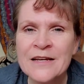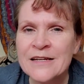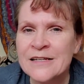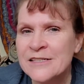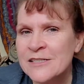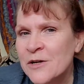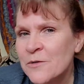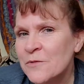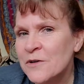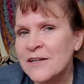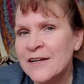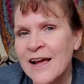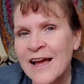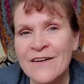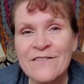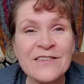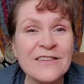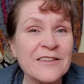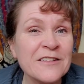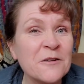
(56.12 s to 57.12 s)
So we're going to
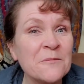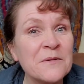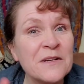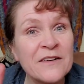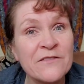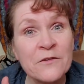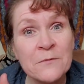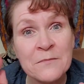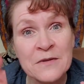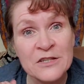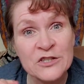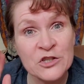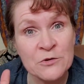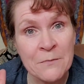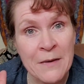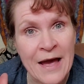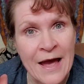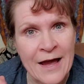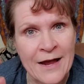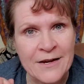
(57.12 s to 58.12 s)
have a little bit of a
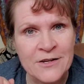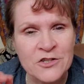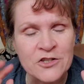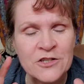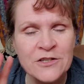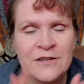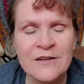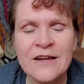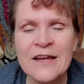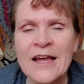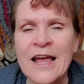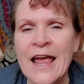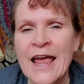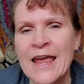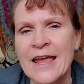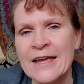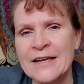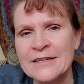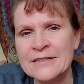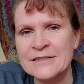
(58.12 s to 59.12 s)
mishmash
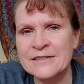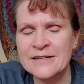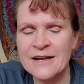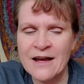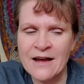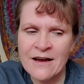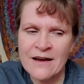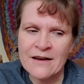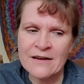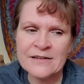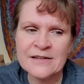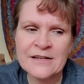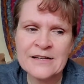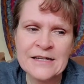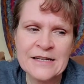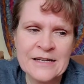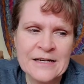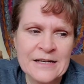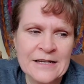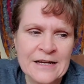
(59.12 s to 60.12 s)
and uh,
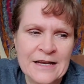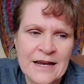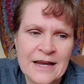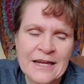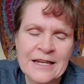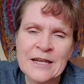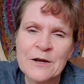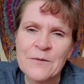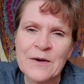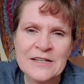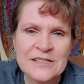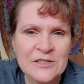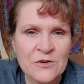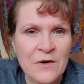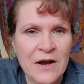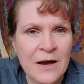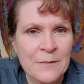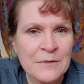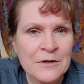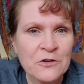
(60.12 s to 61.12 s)
anyway, so
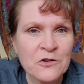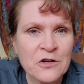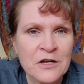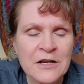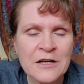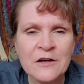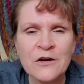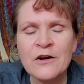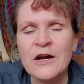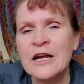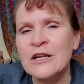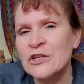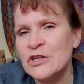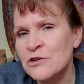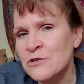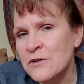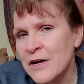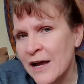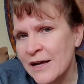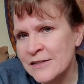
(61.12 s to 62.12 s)
happy you're here and you
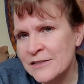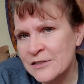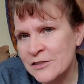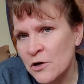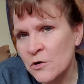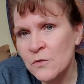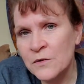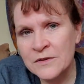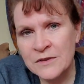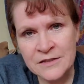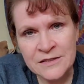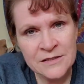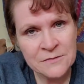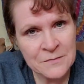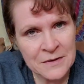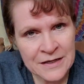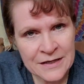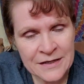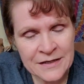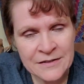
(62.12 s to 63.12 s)
guys know what this
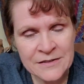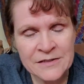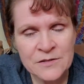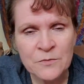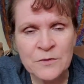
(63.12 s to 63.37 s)
means.